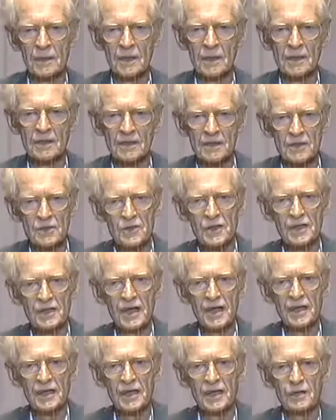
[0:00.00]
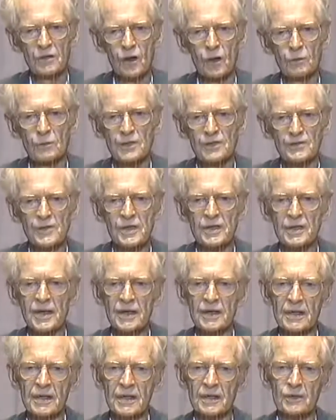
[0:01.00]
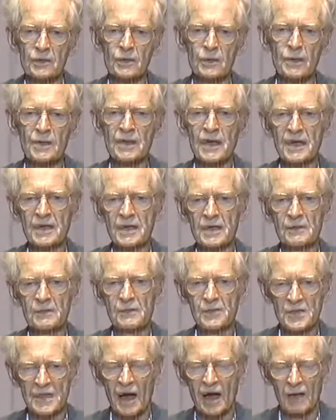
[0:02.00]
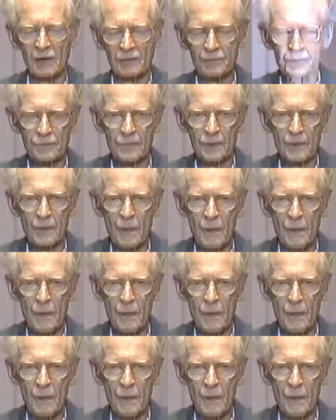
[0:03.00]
initiating, originating, creative self